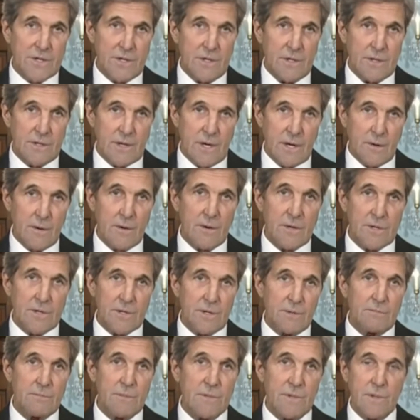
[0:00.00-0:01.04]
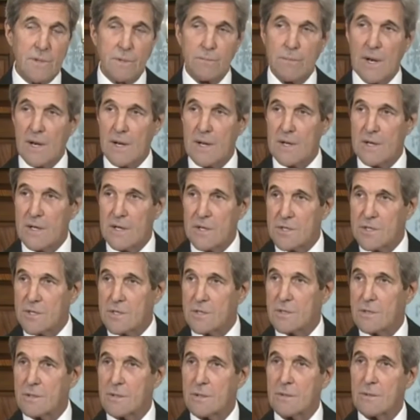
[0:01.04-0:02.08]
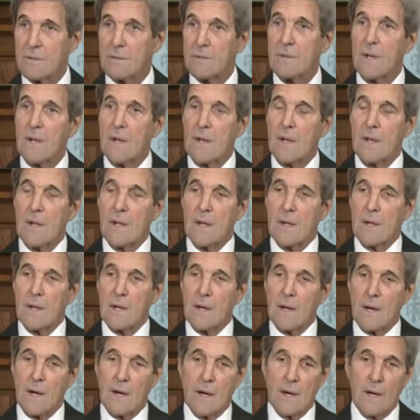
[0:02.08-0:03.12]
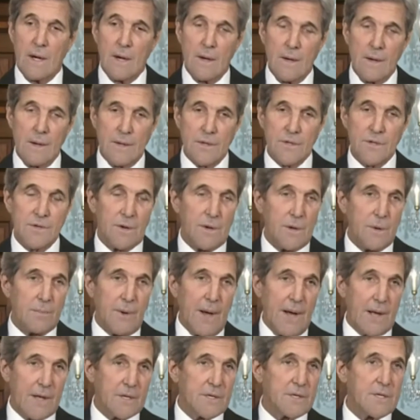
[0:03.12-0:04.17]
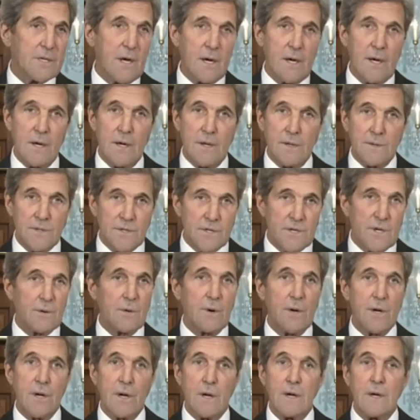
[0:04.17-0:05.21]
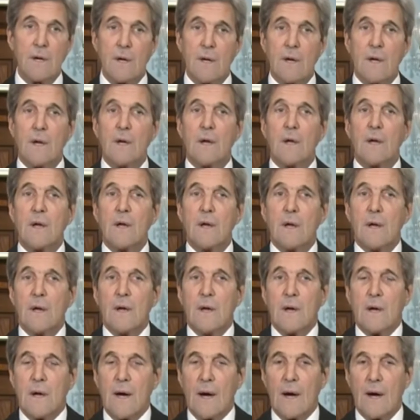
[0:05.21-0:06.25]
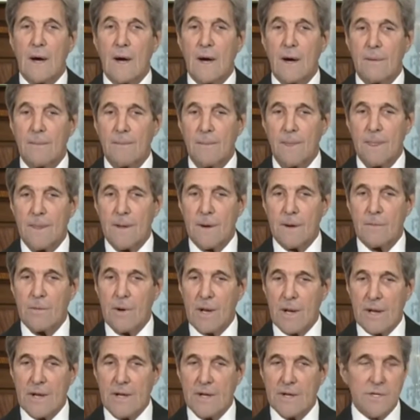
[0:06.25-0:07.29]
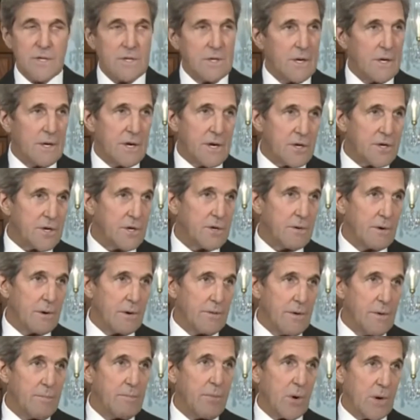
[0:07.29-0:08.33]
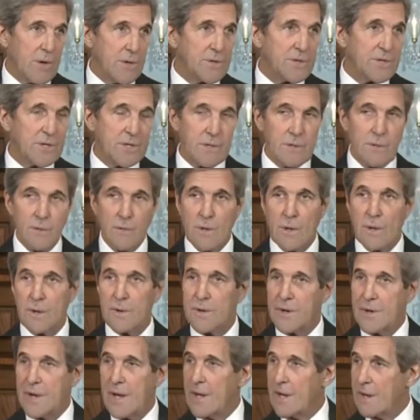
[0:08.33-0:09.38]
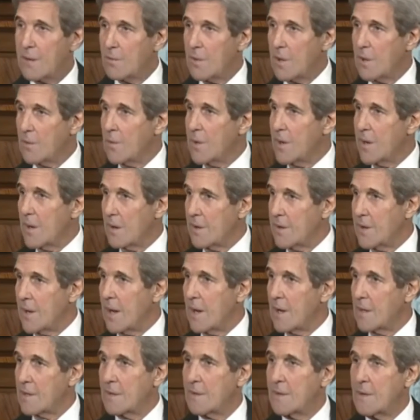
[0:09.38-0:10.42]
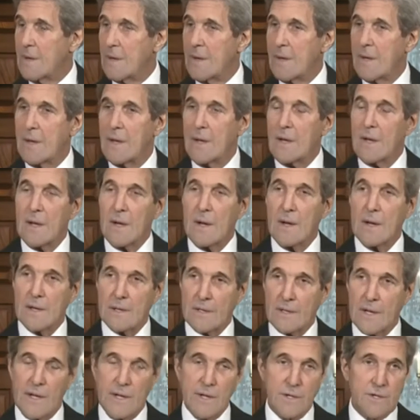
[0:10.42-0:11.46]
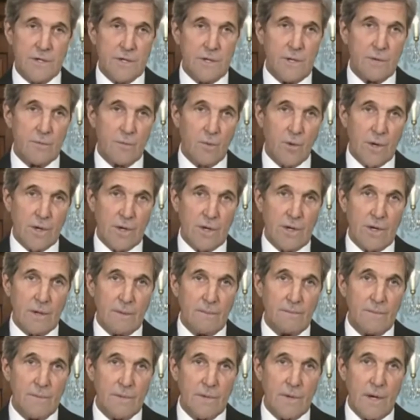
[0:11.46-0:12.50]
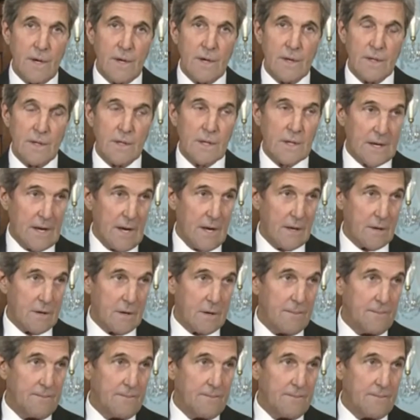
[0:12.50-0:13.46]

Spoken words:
and terrorism, to the Middle East, to Israel-Palestine, Syria. There really isn't an issue of importance in the world today where we are not engaged in working together.